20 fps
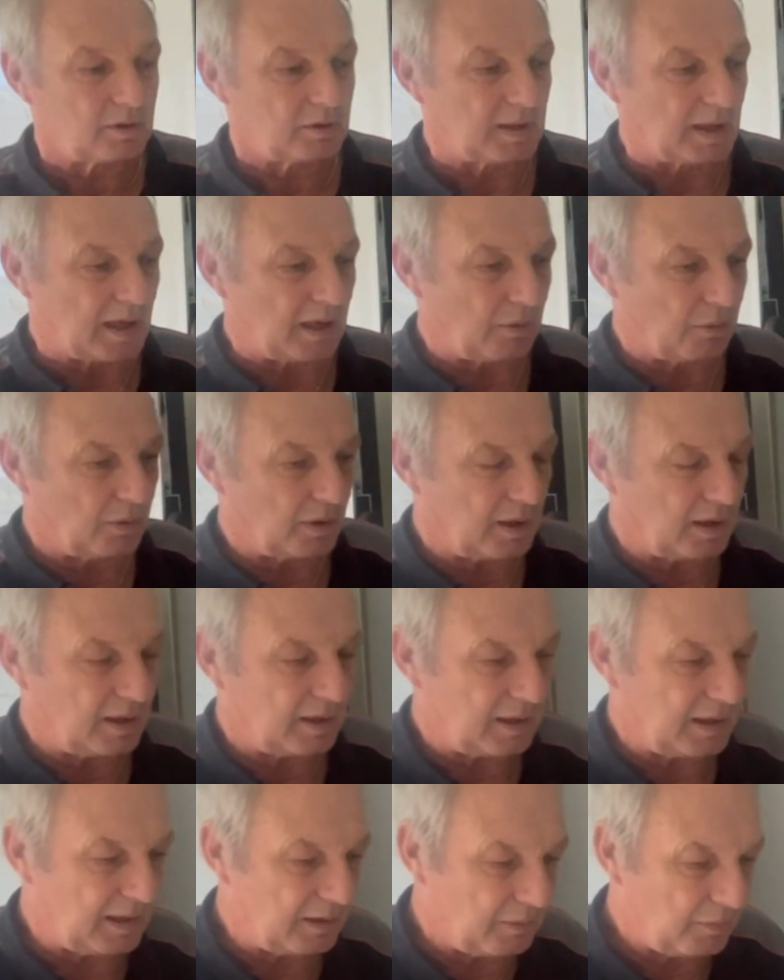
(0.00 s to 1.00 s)
Now,
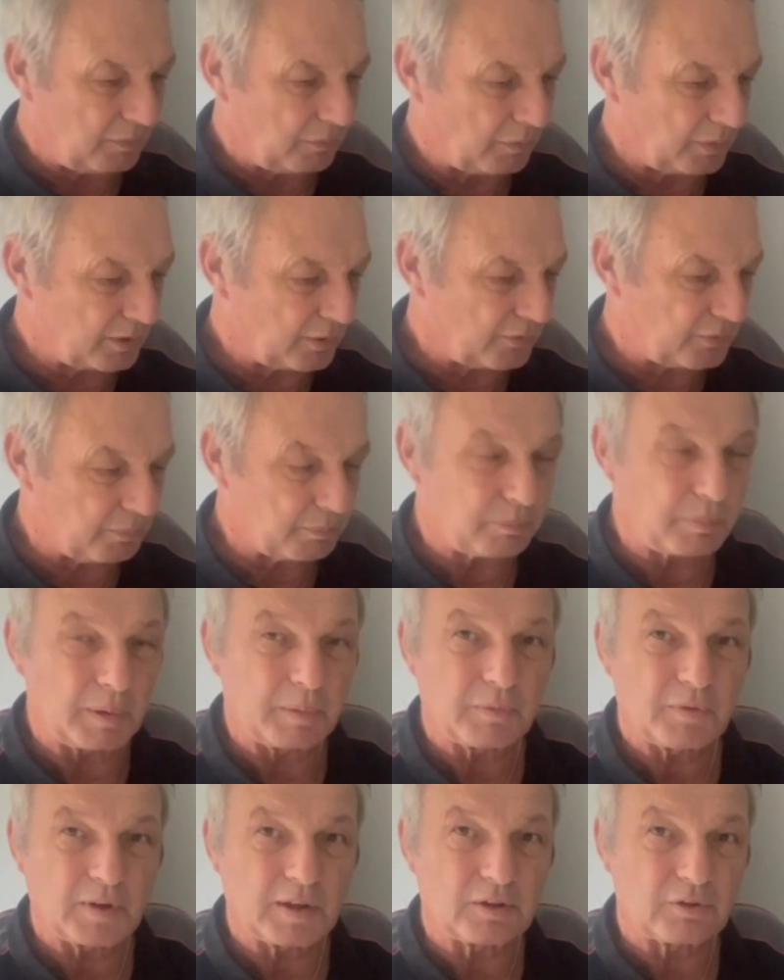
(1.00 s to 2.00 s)
one of the
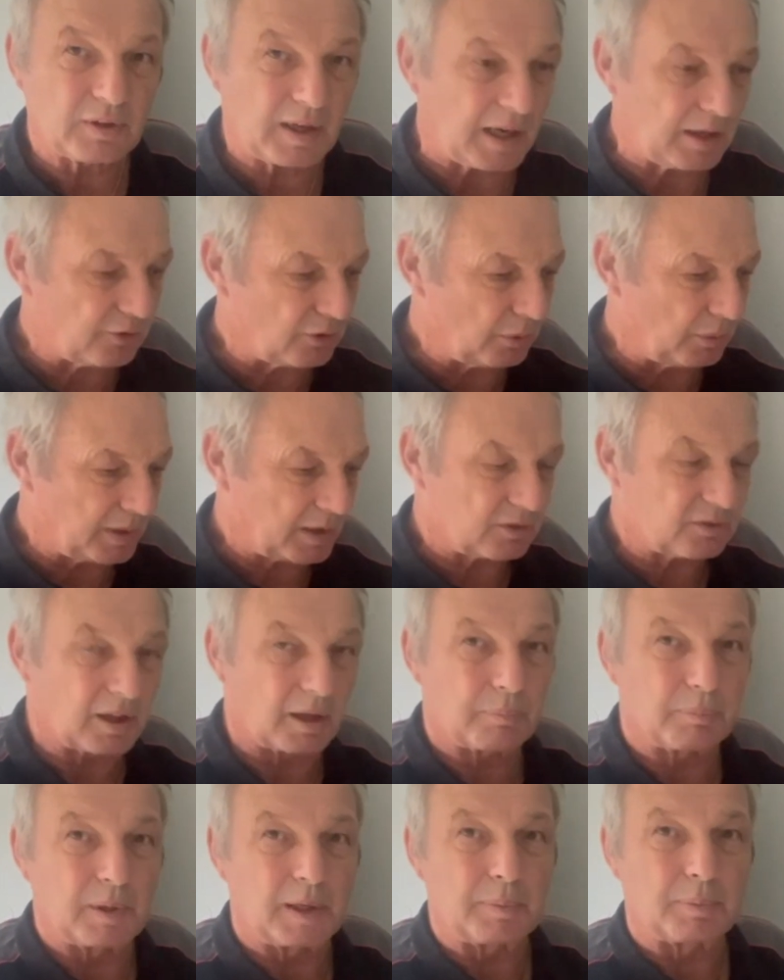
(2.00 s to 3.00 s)
things I do when I
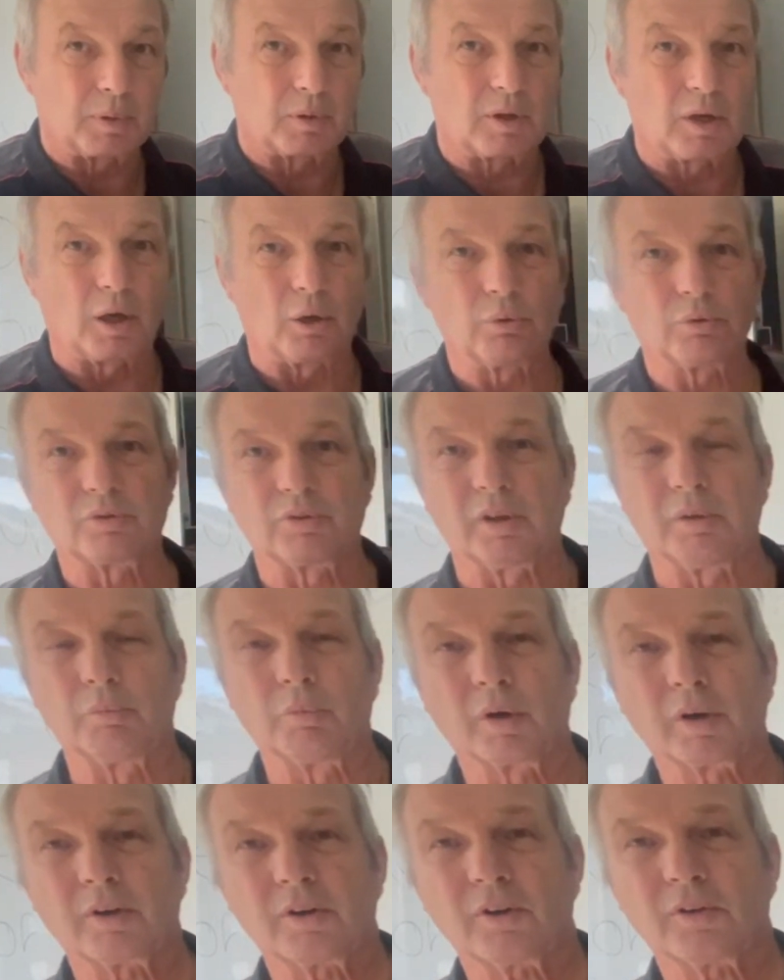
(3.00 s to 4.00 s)
take people coaching,
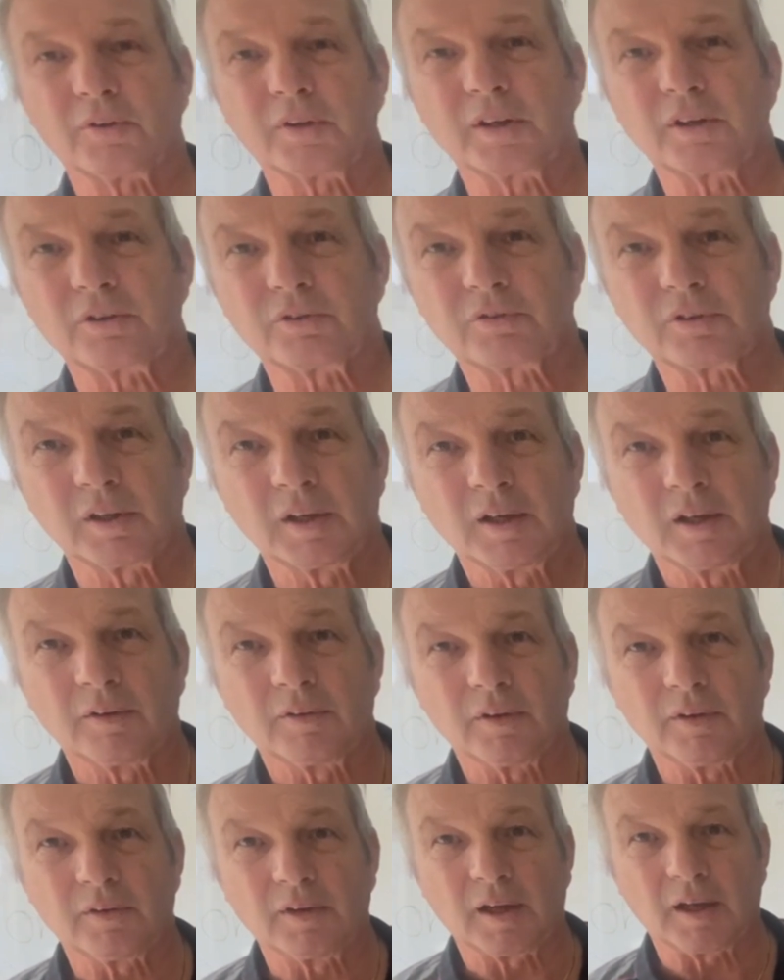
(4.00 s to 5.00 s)
one of the things
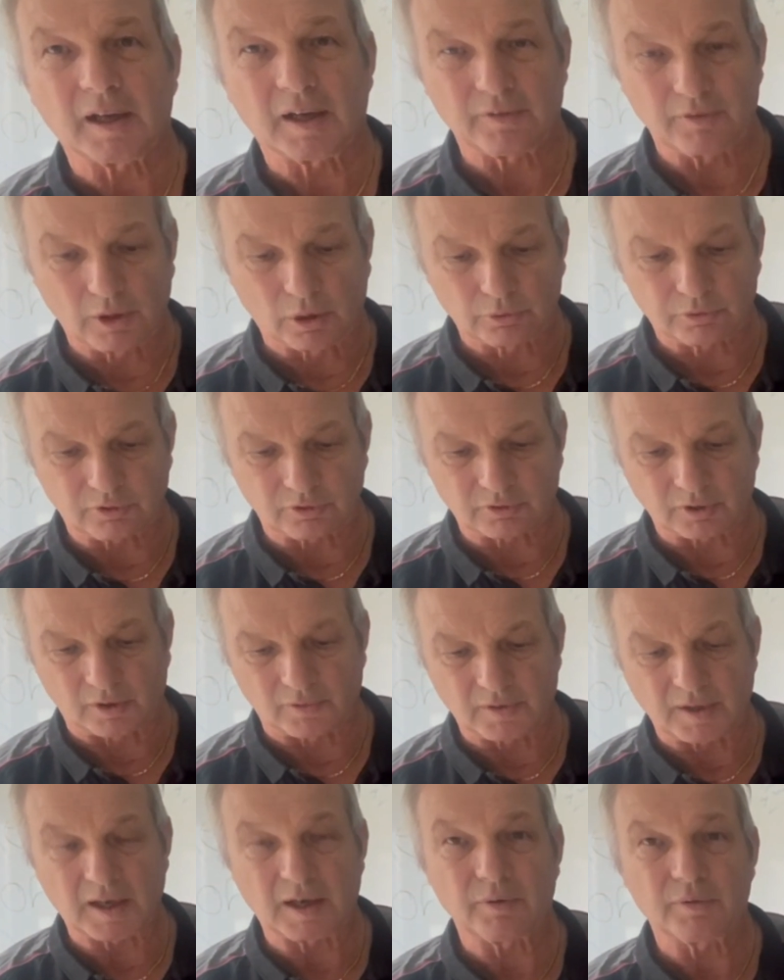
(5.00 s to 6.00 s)
that I notice
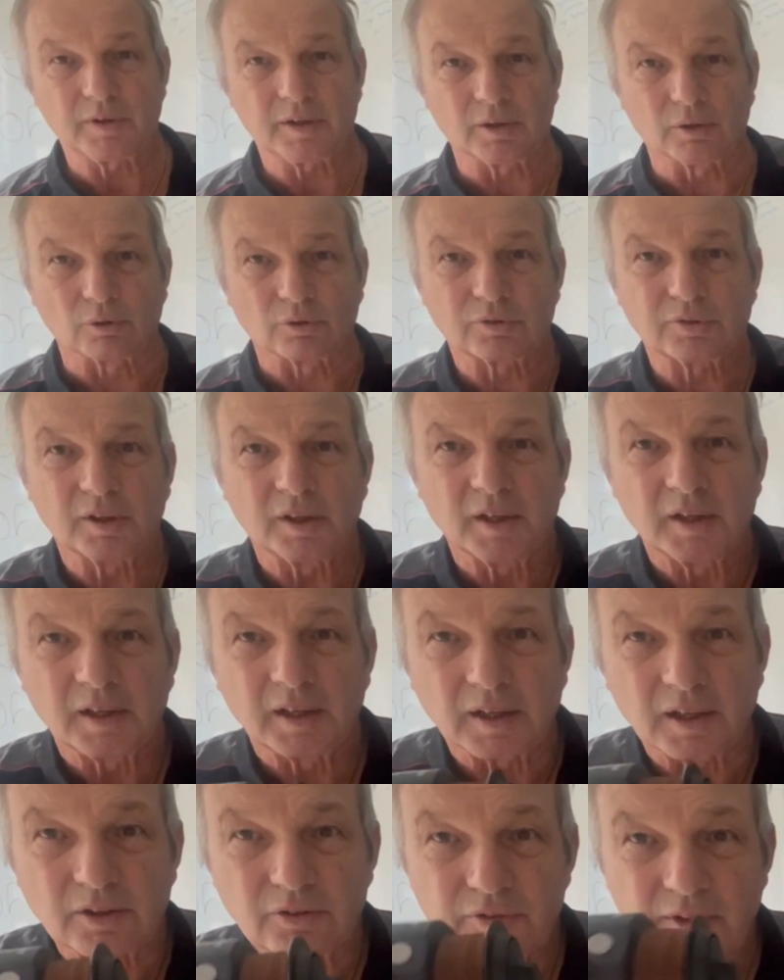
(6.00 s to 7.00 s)
on their reels
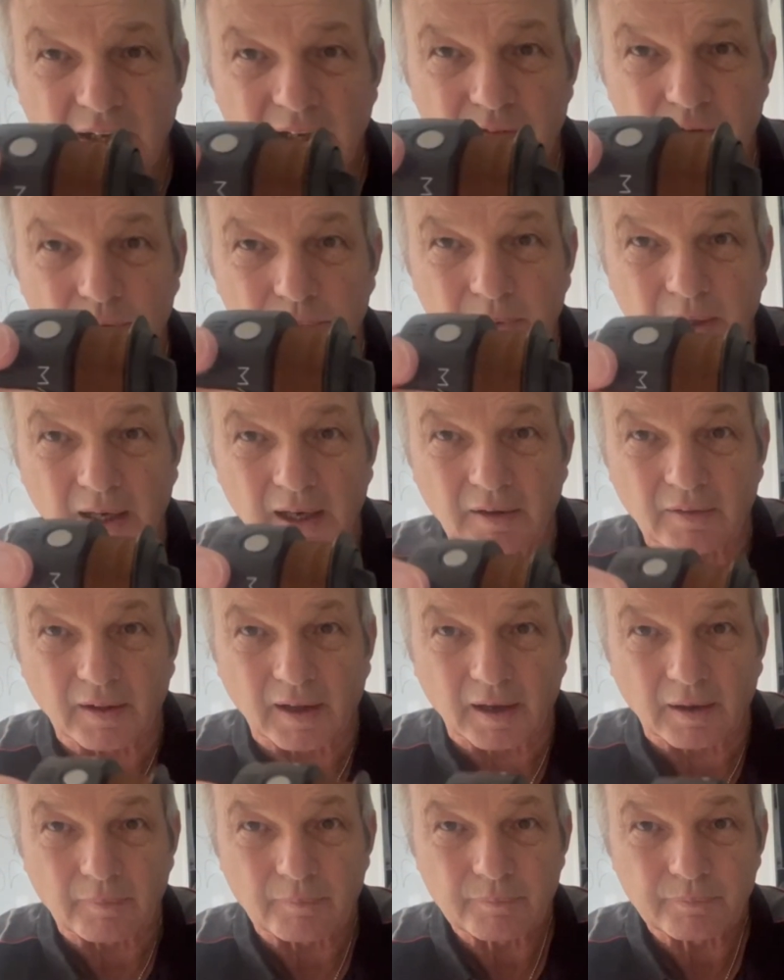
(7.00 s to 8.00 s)
is they have them like
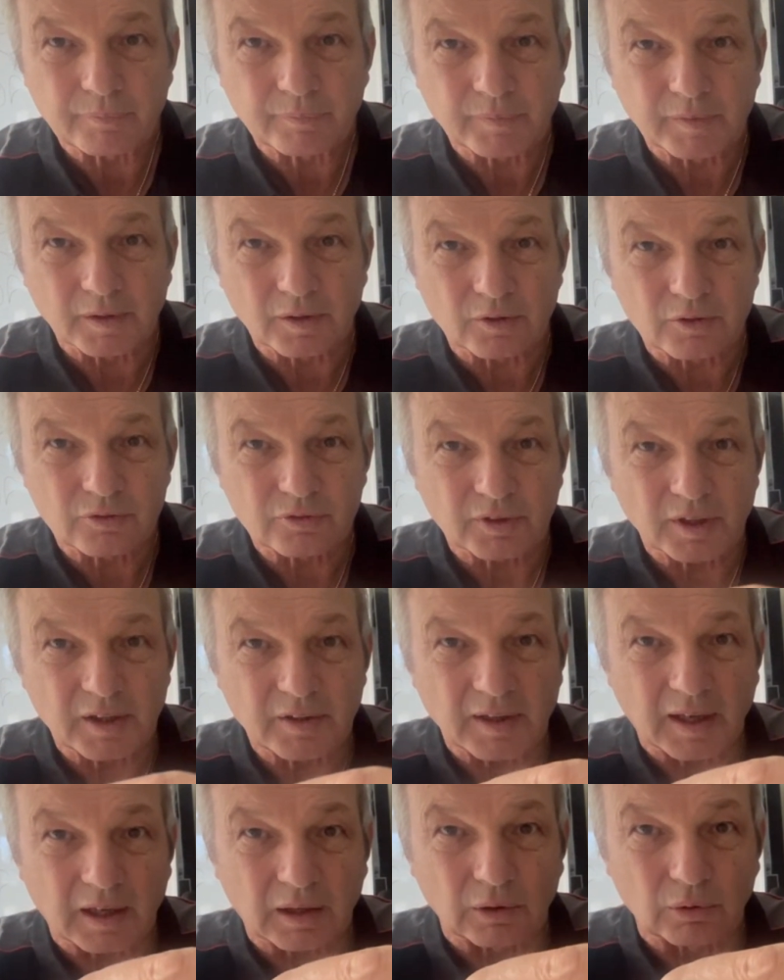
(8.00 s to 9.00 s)
that. You can see
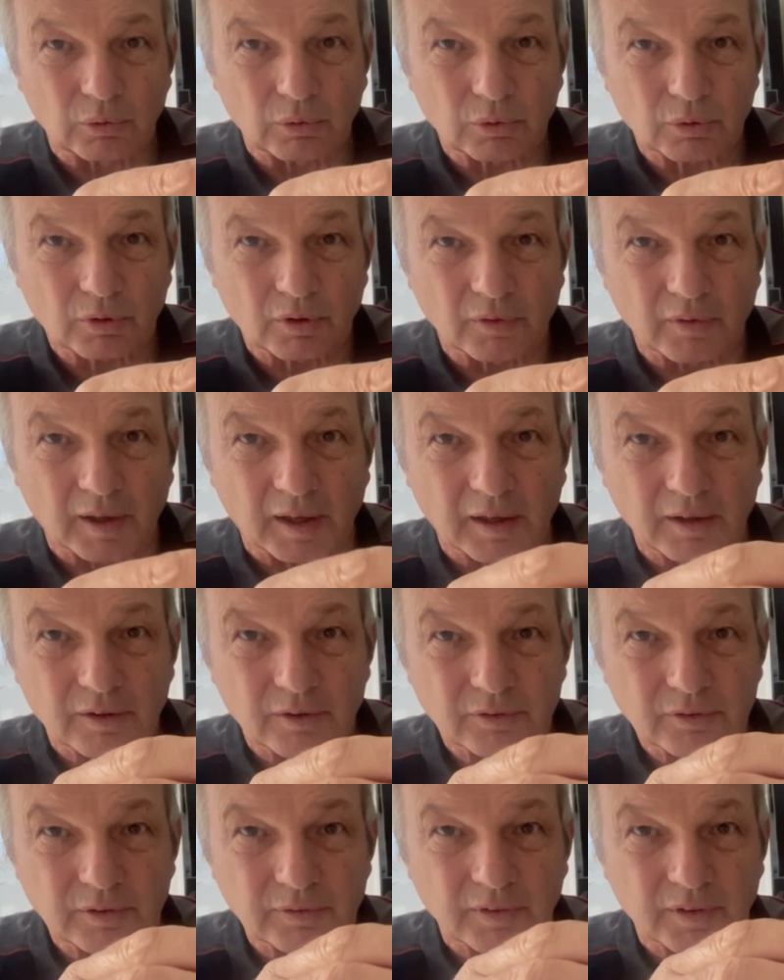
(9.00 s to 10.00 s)
that, look at that,
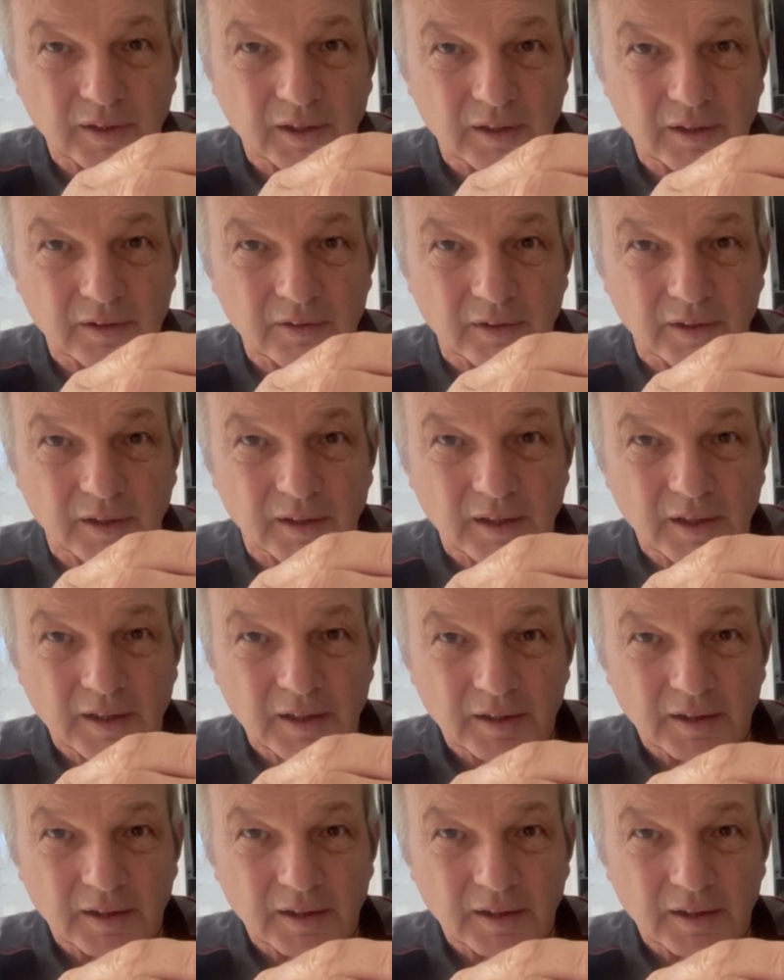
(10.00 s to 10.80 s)
see if I can get it there.